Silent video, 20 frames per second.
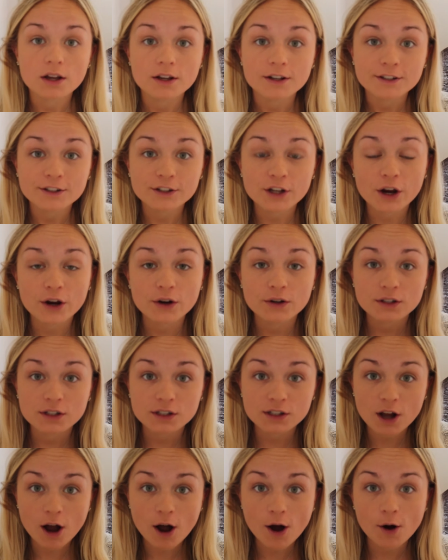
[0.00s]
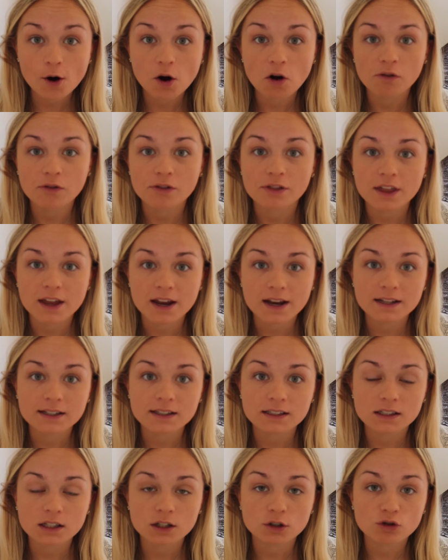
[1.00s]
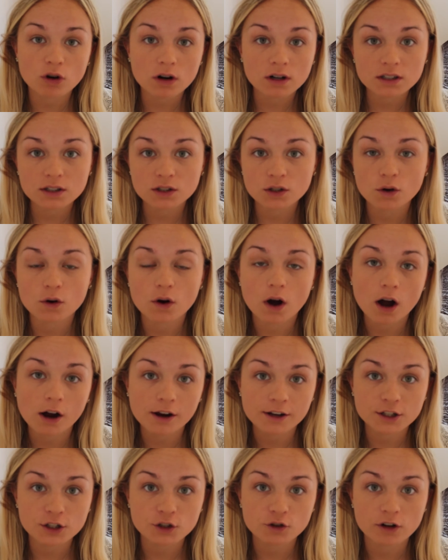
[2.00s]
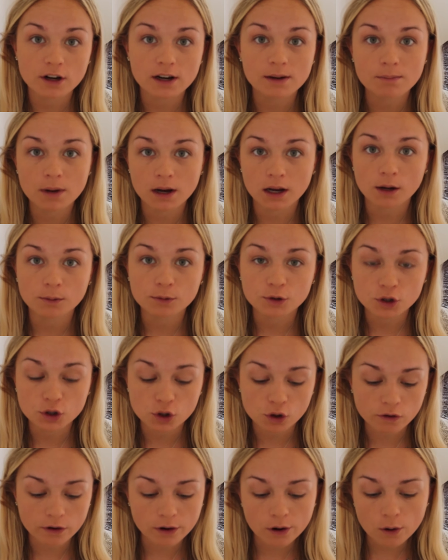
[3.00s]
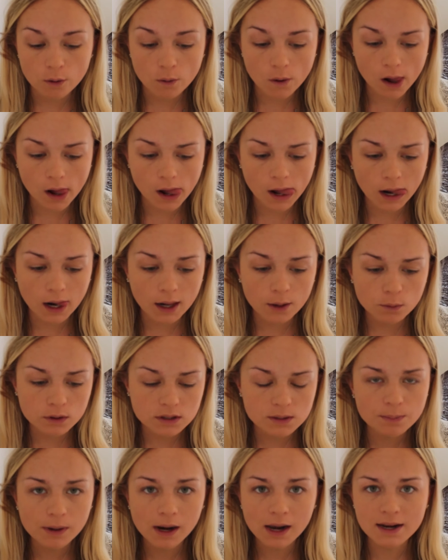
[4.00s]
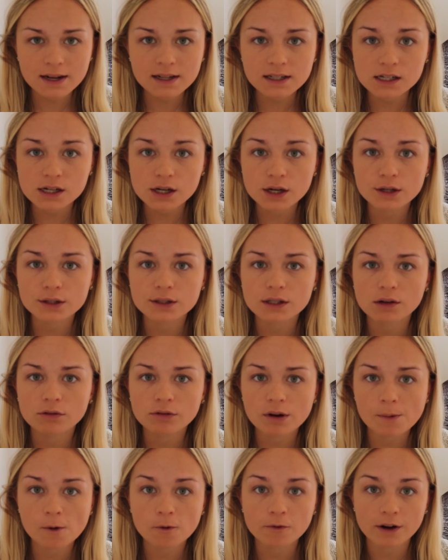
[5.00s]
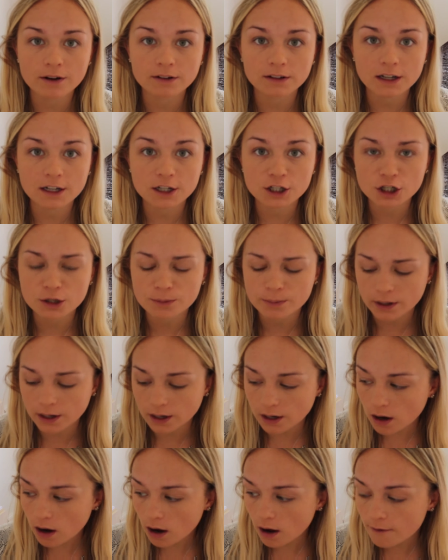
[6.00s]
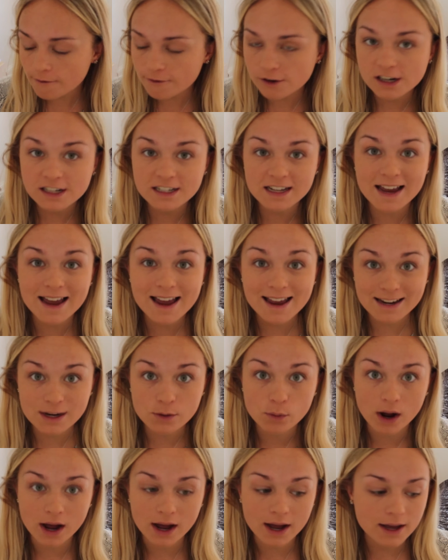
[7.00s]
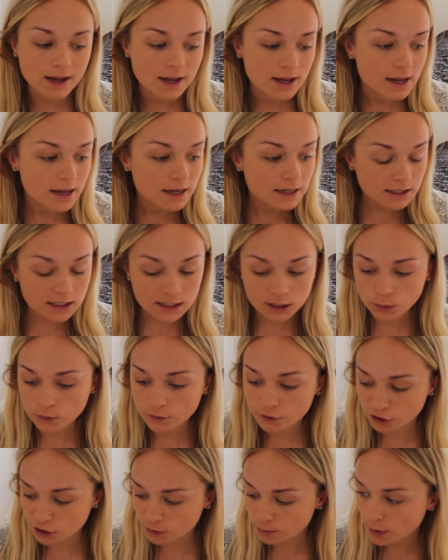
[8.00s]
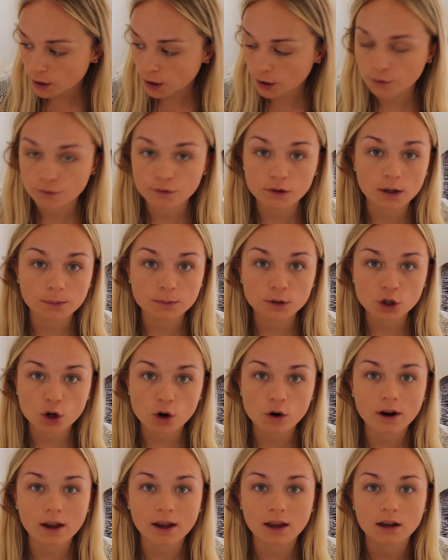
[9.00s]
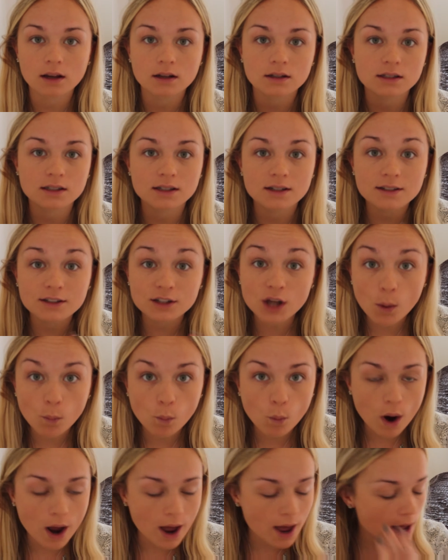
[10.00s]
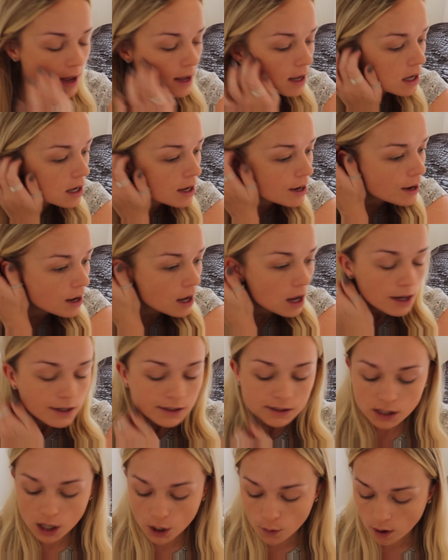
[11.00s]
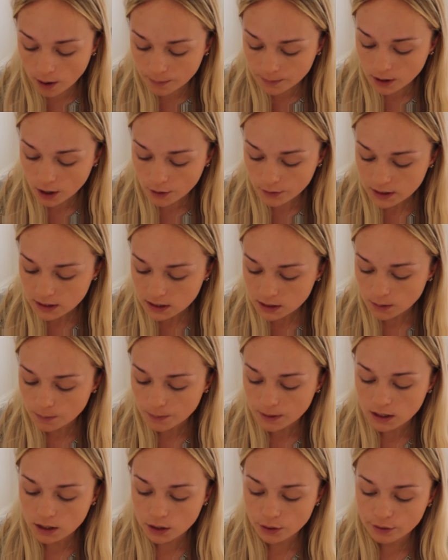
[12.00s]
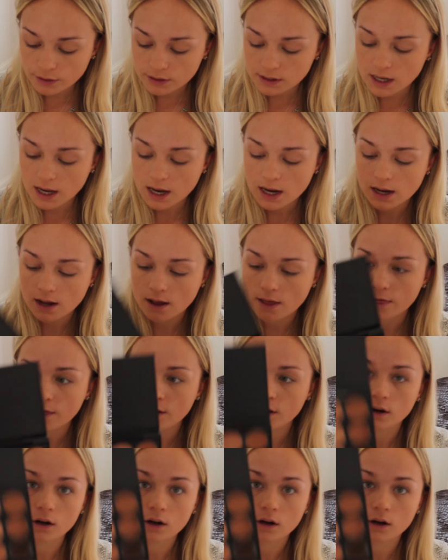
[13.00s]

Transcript: So to start off this drugstore high street makeup tutorial, I was planning to use a Rimmel foundation, but I can't find it anywhere. Since we've just moved, I'm sure it is somewhere. So I'm going to be using the